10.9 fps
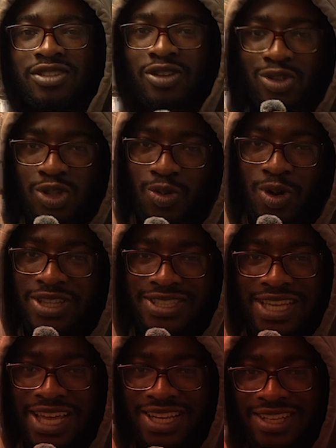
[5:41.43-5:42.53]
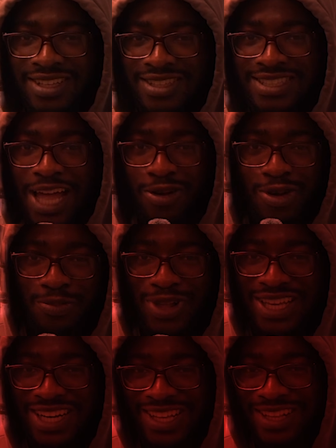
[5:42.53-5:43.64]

Don't you want this edit? Stop complaining.